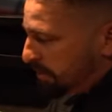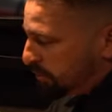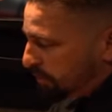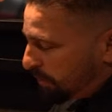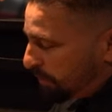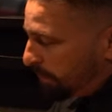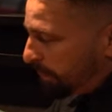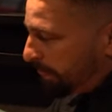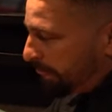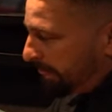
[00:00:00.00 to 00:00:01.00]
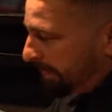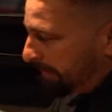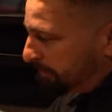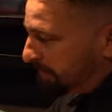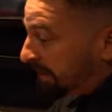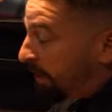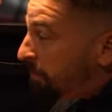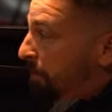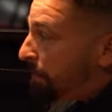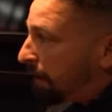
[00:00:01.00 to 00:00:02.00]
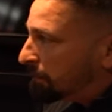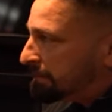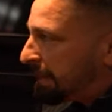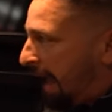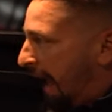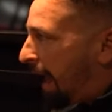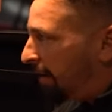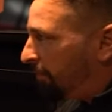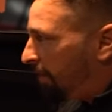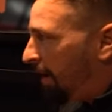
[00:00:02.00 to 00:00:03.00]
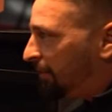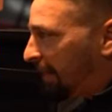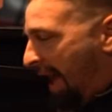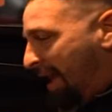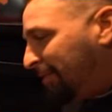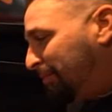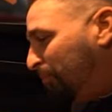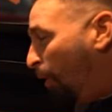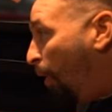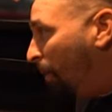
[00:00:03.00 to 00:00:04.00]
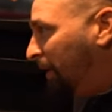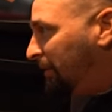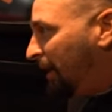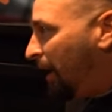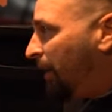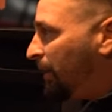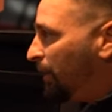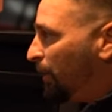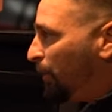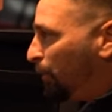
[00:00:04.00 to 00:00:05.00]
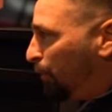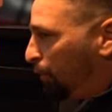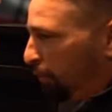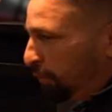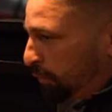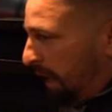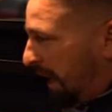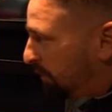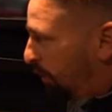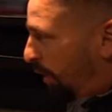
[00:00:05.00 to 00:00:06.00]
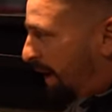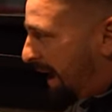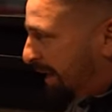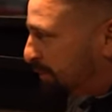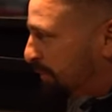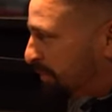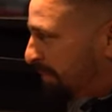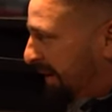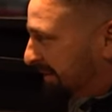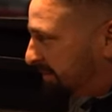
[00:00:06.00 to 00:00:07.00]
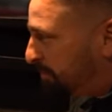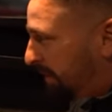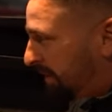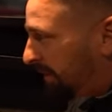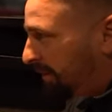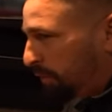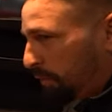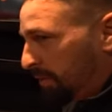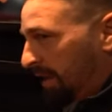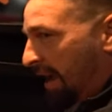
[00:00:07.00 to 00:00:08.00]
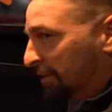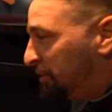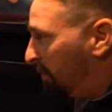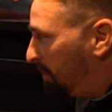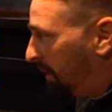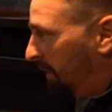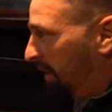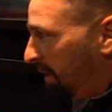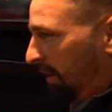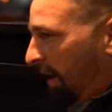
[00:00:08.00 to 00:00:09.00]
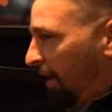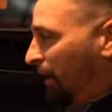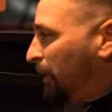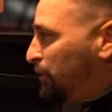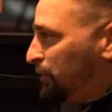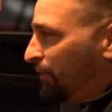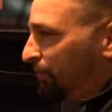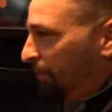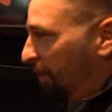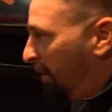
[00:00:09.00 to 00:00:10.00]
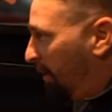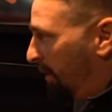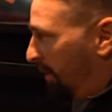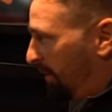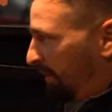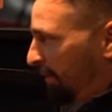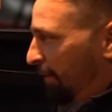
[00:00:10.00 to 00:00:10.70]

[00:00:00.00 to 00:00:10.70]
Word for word: So, tell me about that, right? That moment that you guys all had your mind spinning. You already had somebody kind of like shove uh,